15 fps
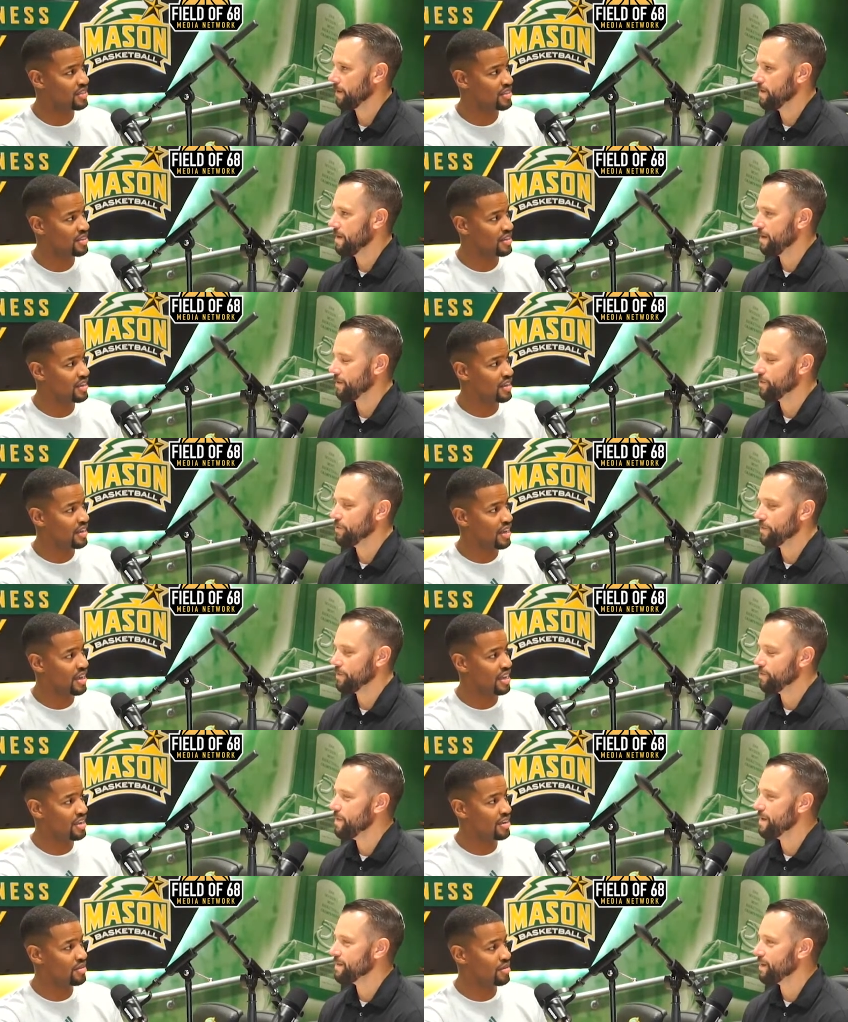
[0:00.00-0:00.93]
Speaker 1: Yeah, you
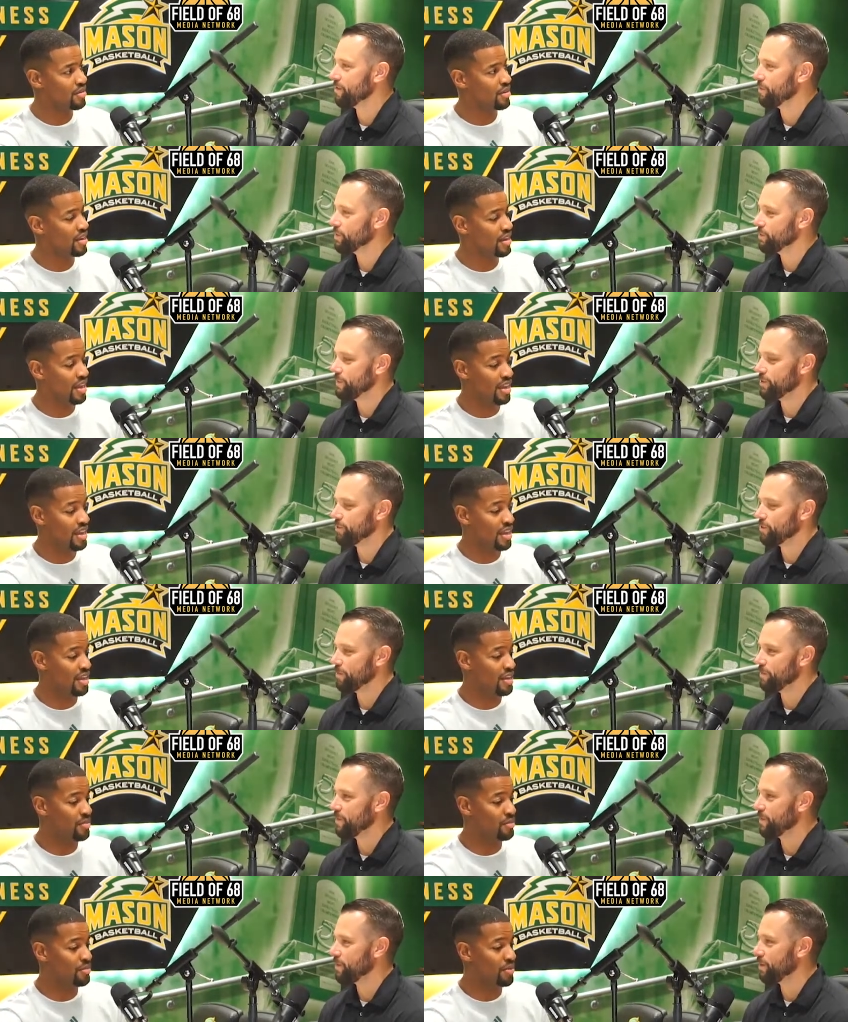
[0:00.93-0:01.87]
and make then, that Richmond
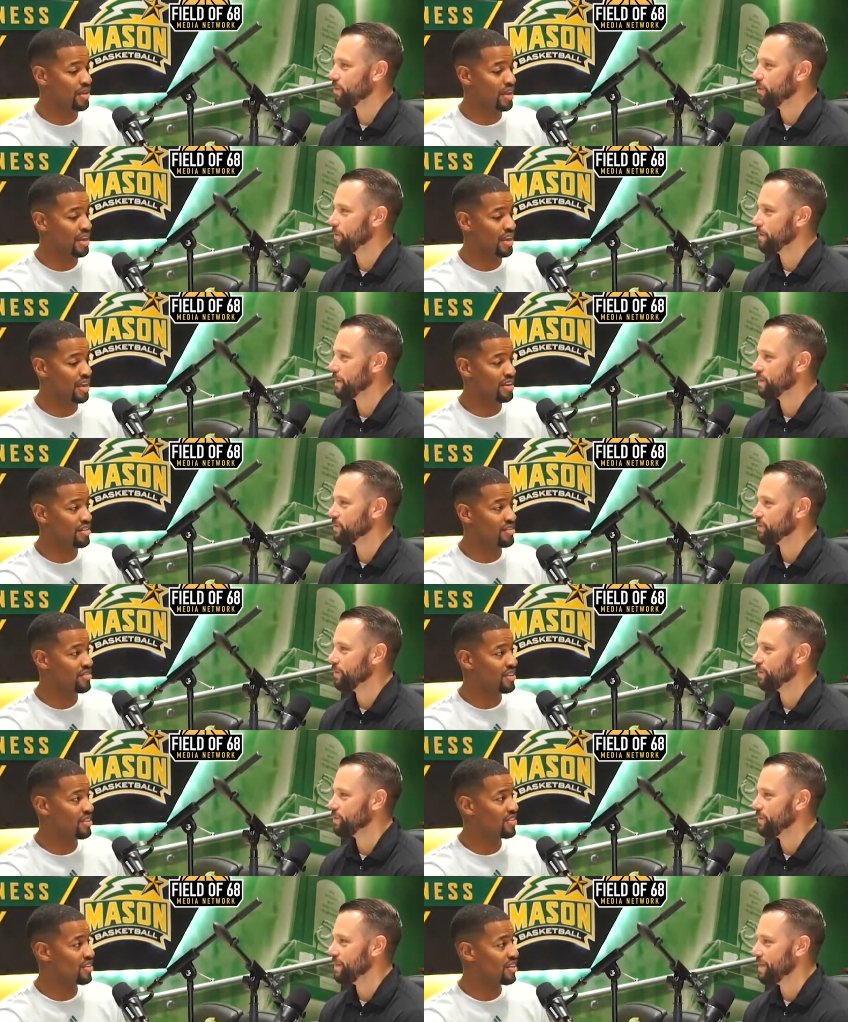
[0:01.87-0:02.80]
trip. You're going to go up against
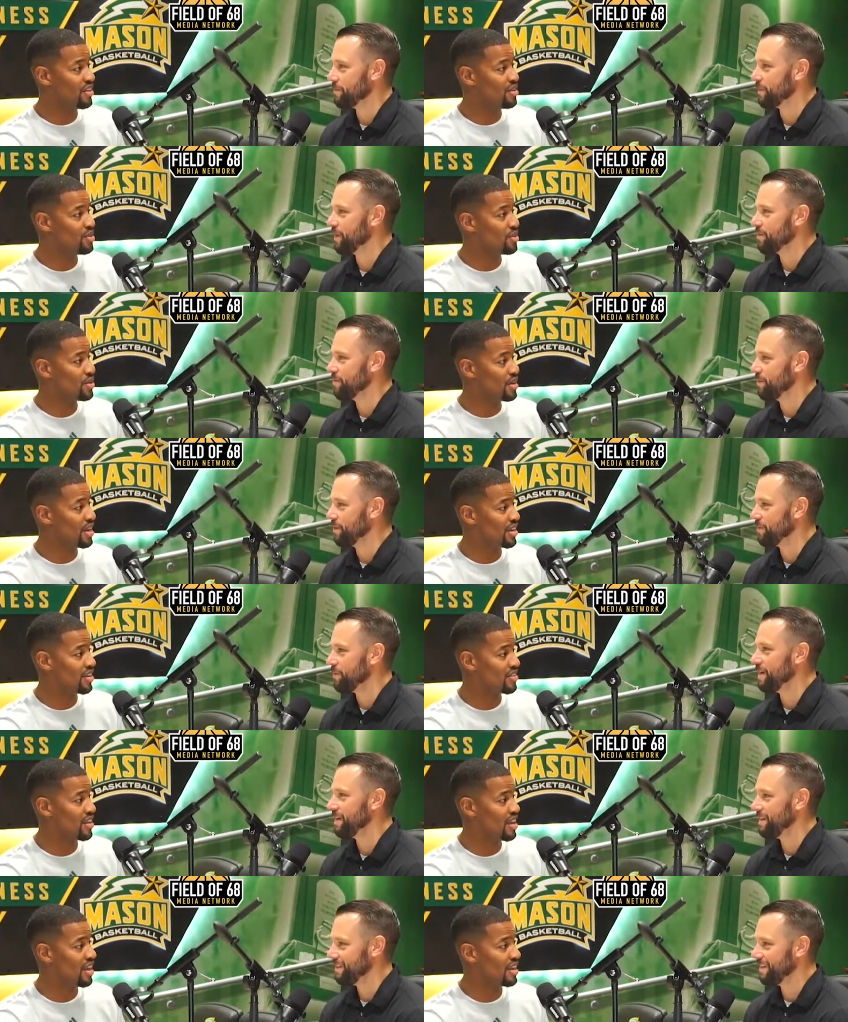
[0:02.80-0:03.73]
Richmond. VCU they play the one next
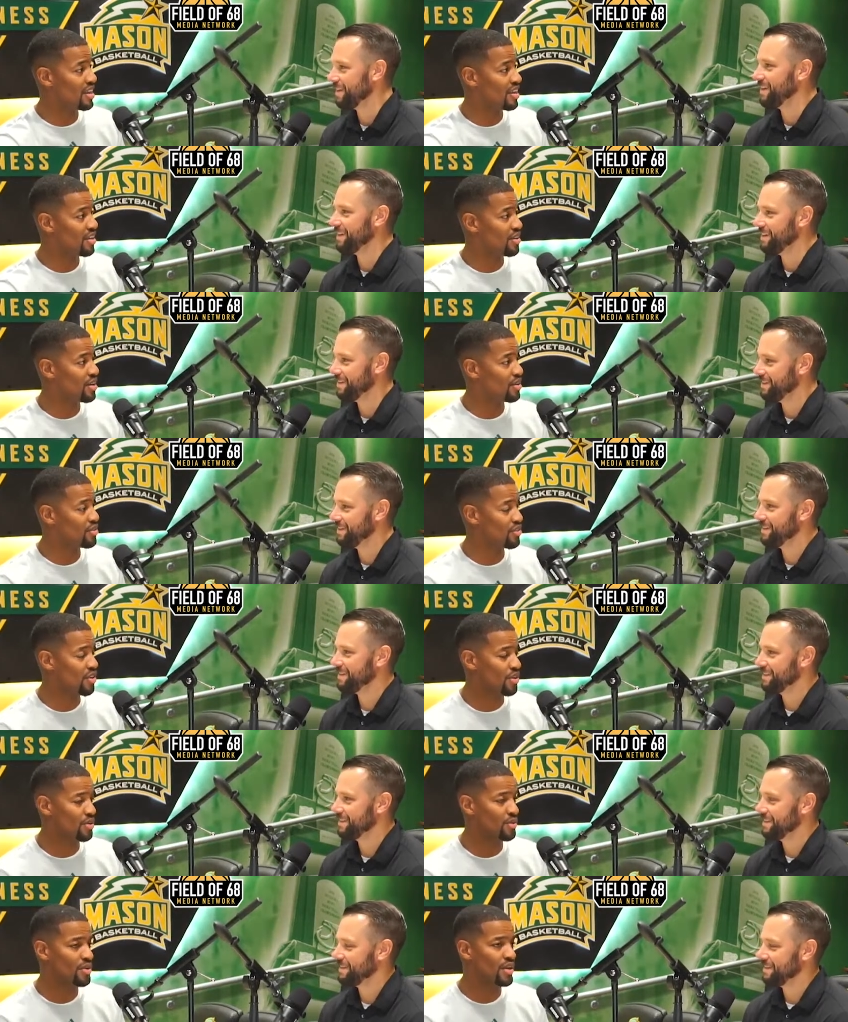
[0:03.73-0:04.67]
way. Day, yeah. You know,
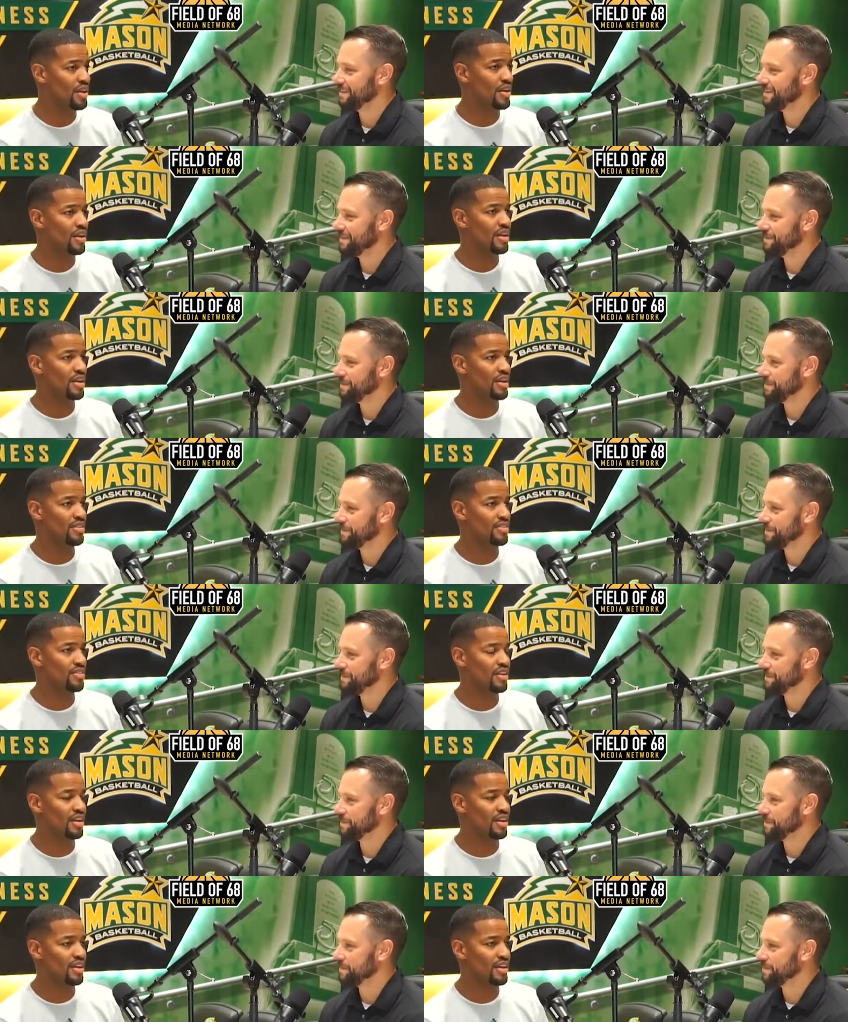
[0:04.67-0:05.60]
so it's
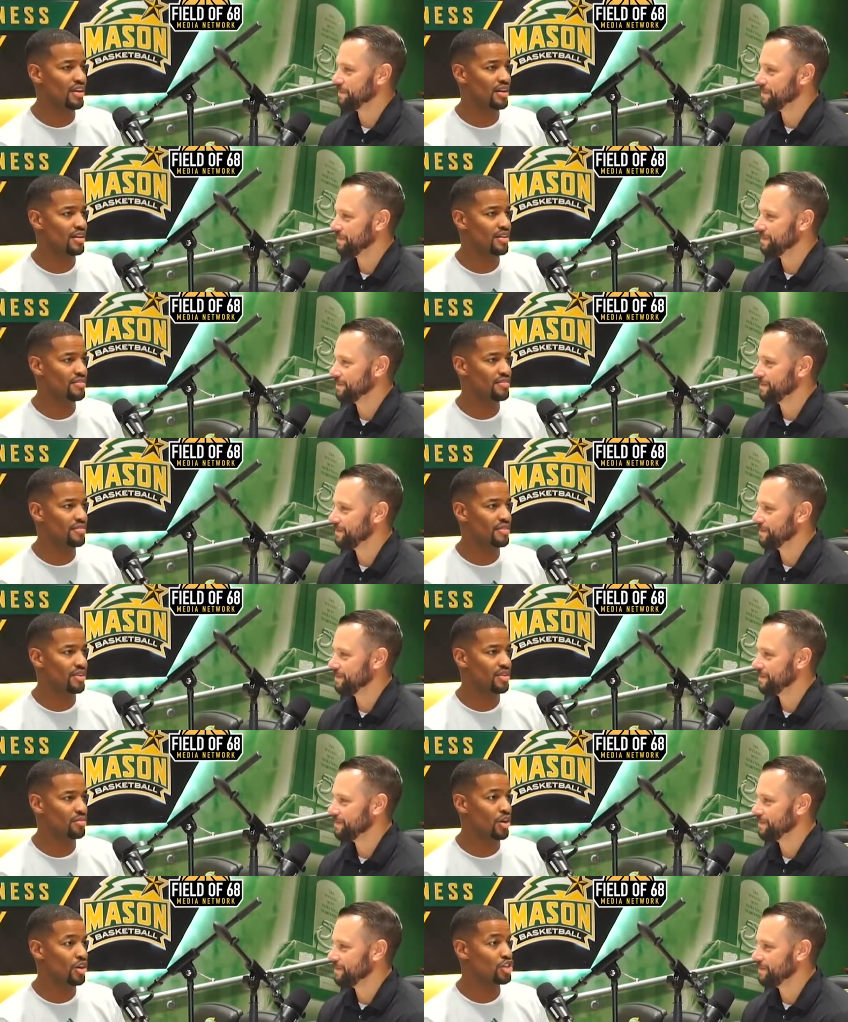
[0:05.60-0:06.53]
uh, you
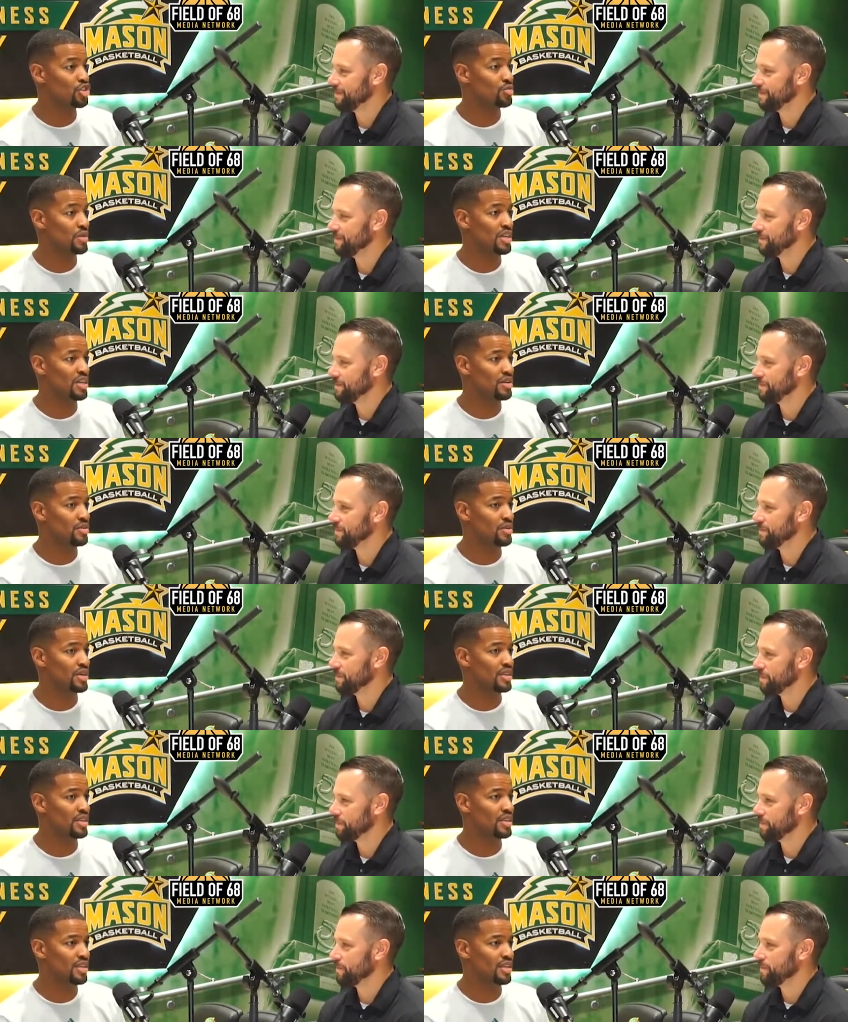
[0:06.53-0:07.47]
know Mark Schmidt
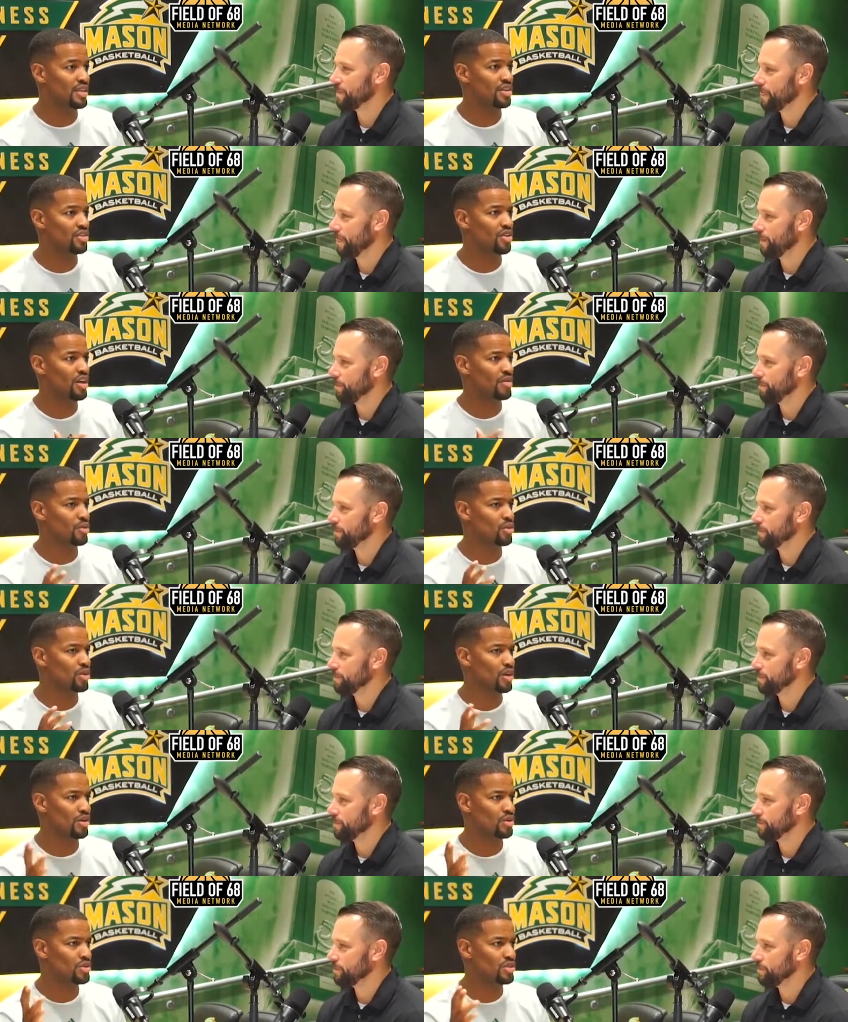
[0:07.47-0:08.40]
with an incredible
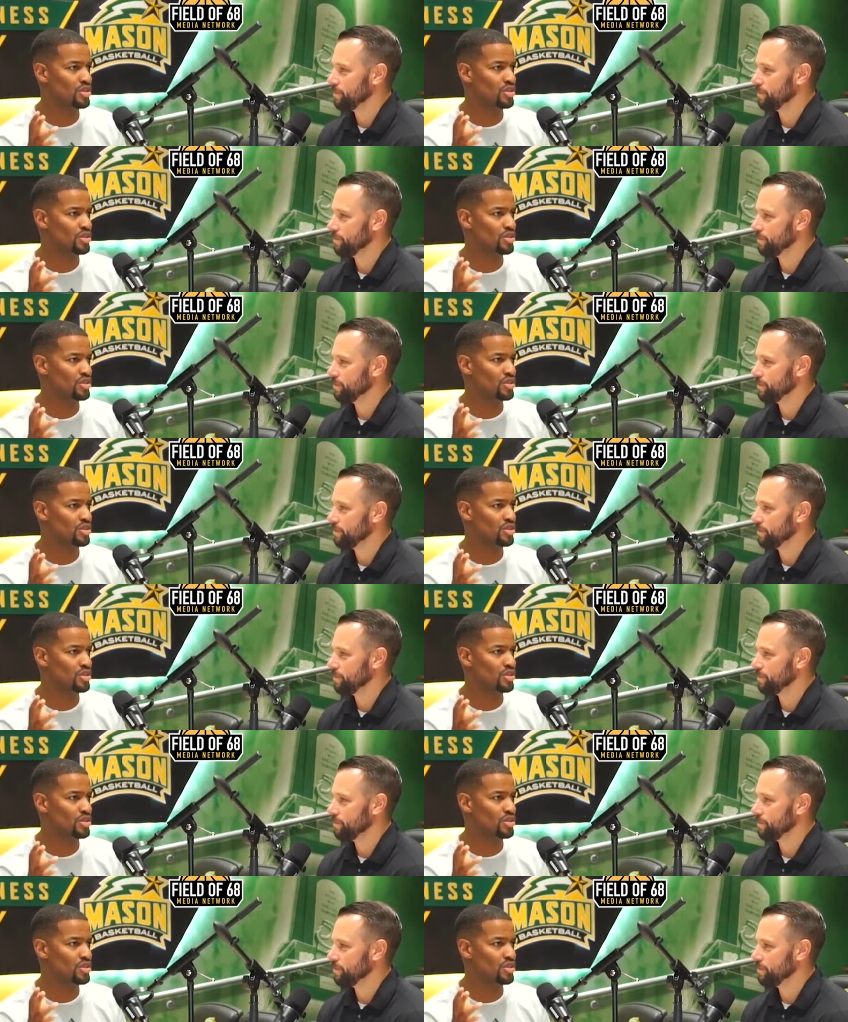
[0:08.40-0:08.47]
coach,